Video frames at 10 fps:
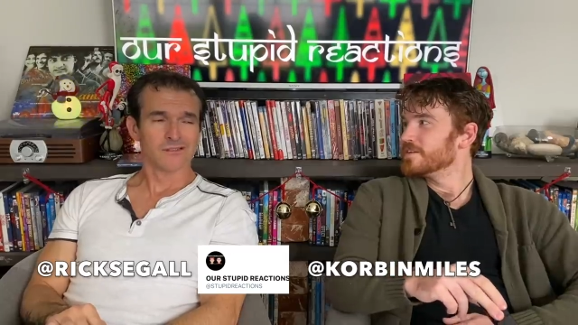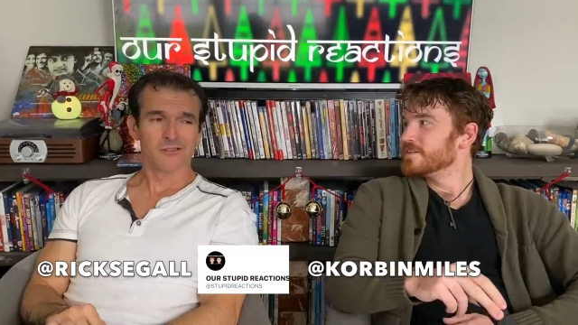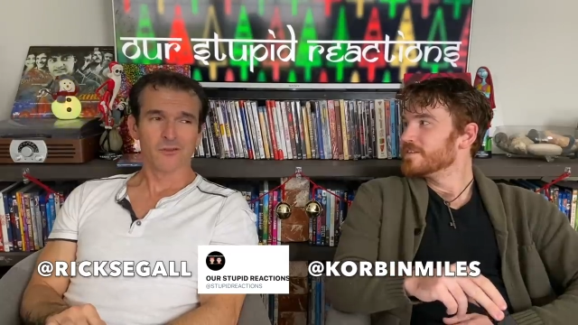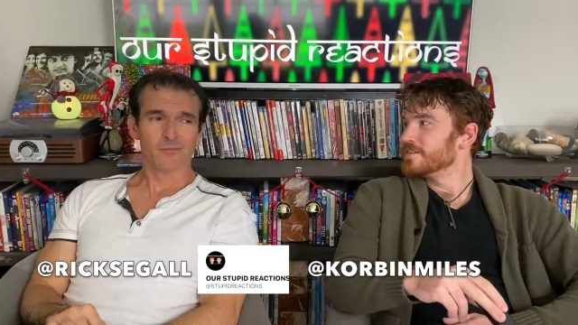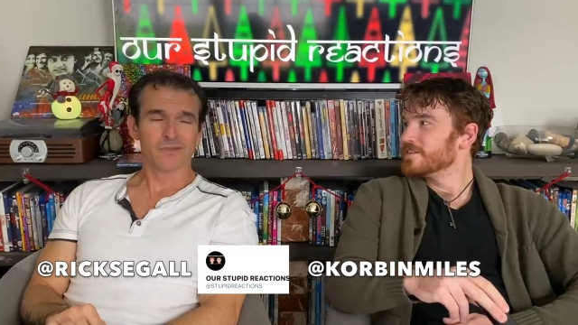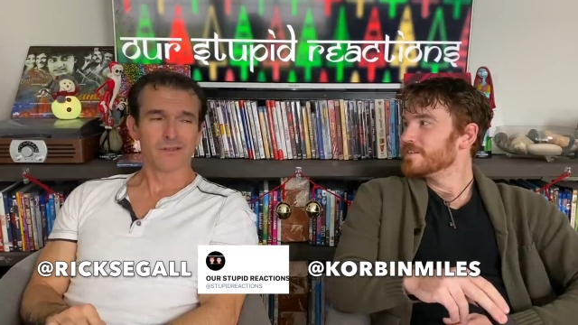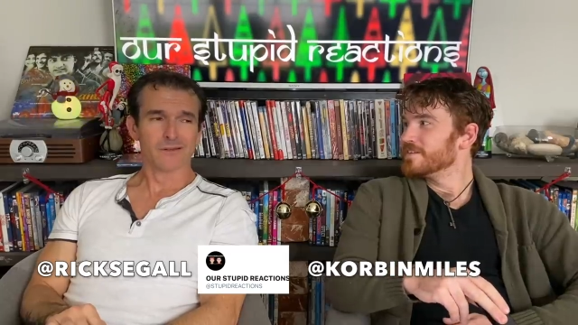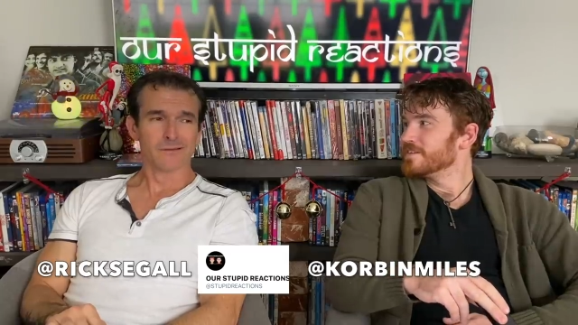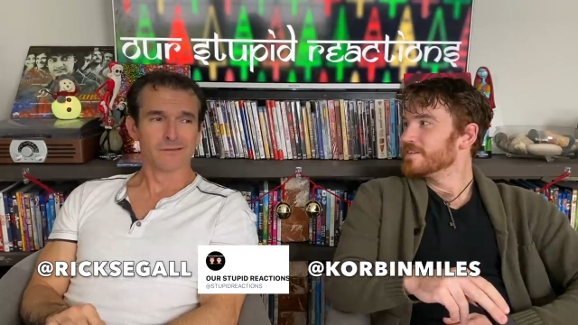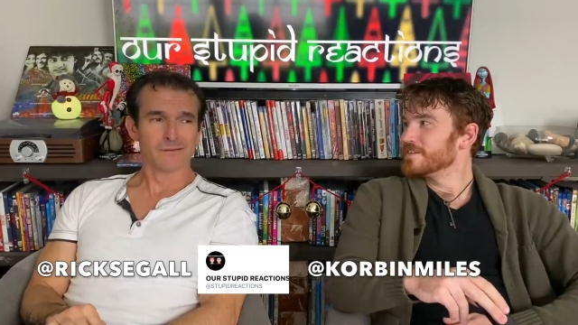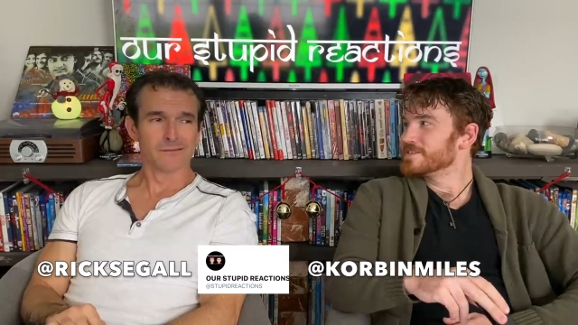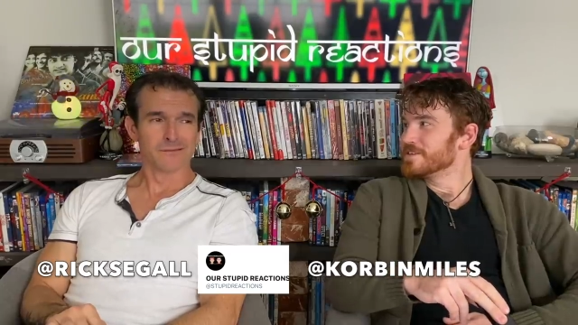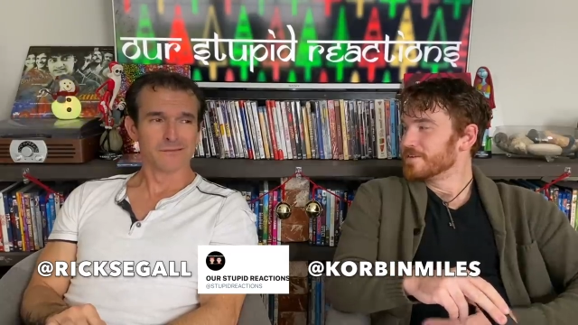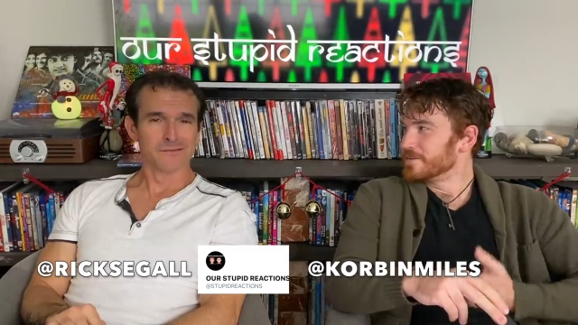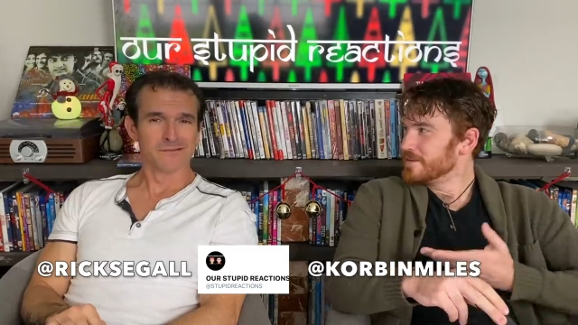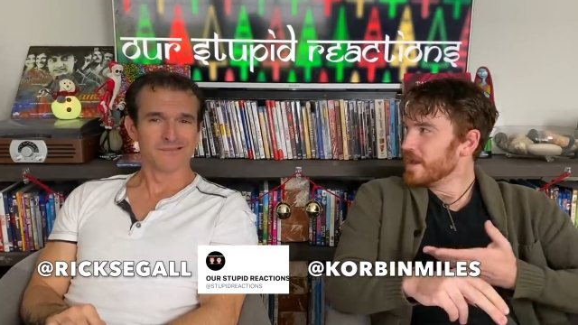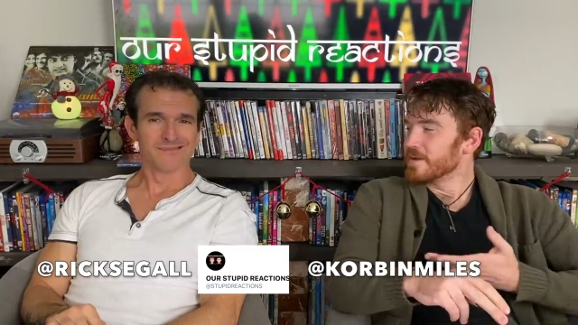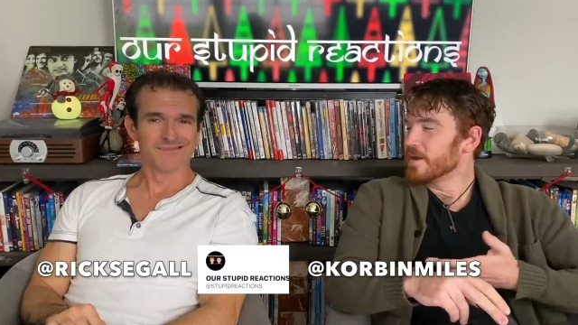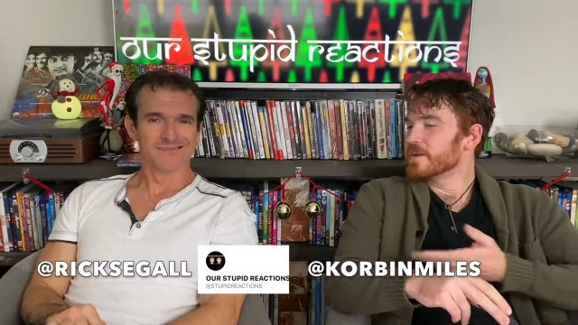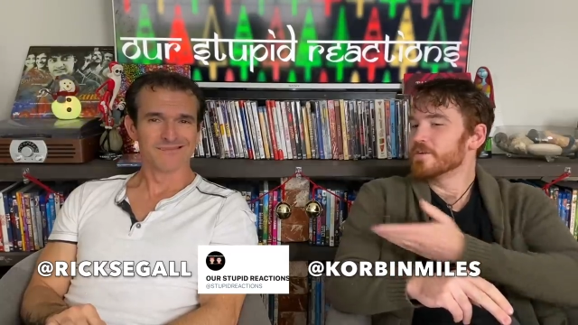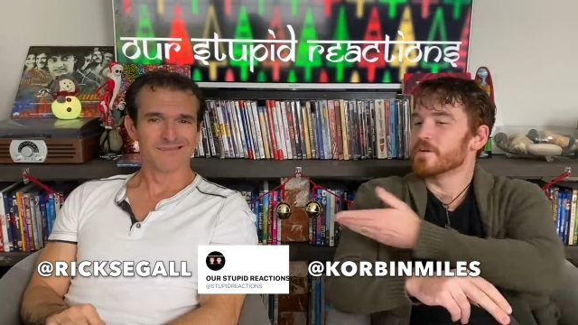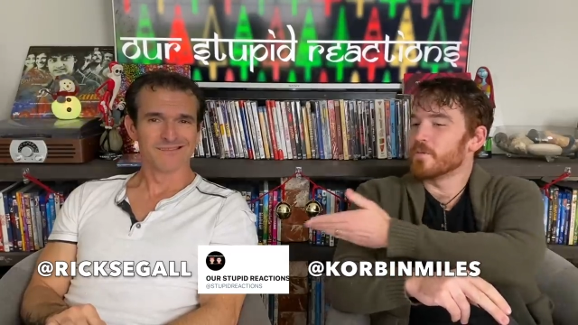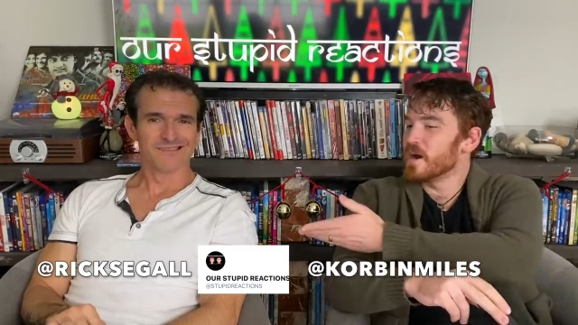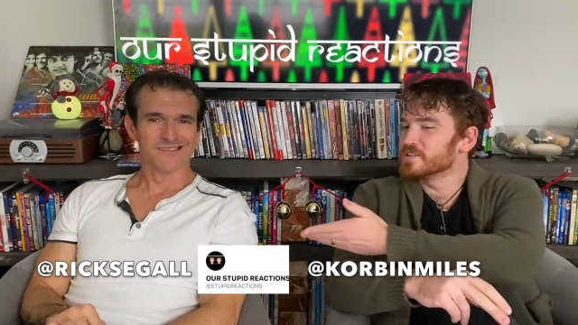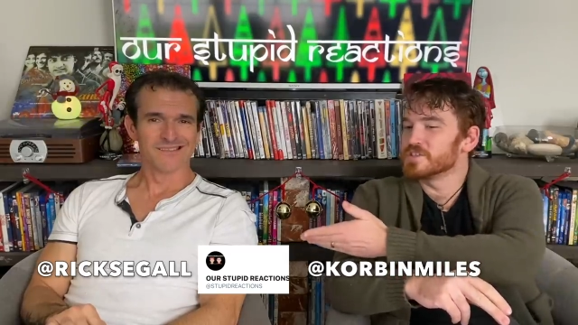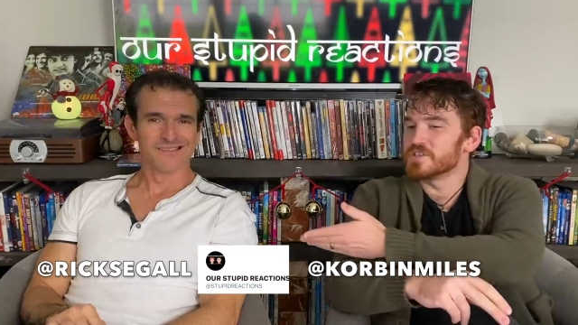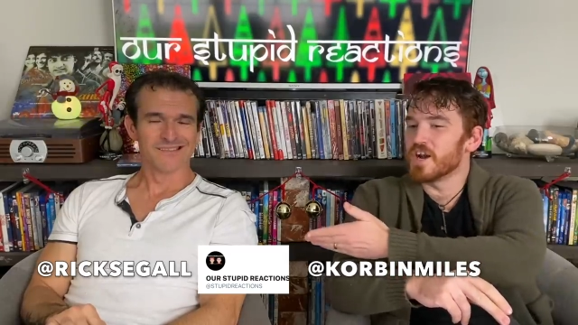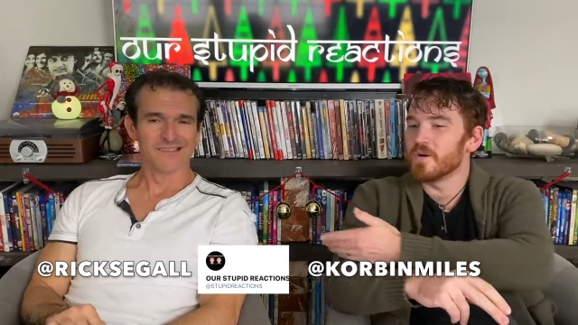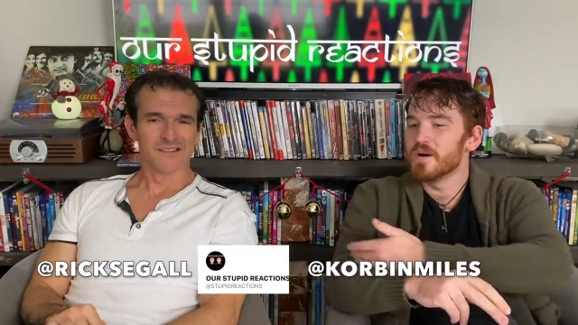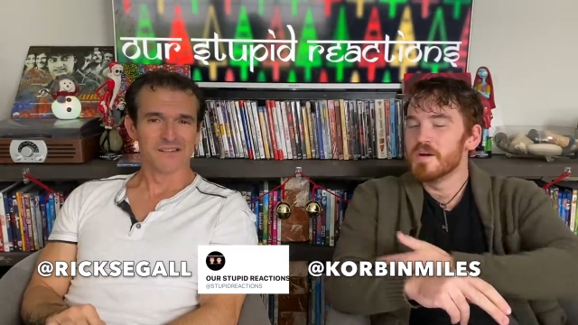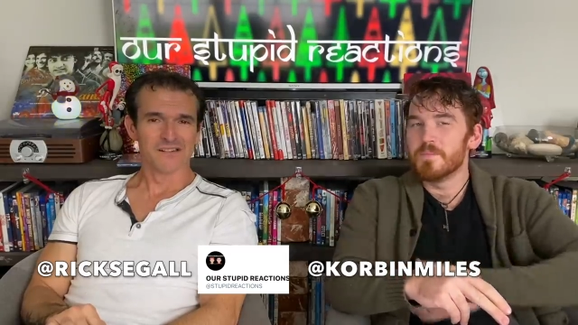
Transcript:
Speaker 1: Could be. Because, you know, I, don't, I know you don't watch the show.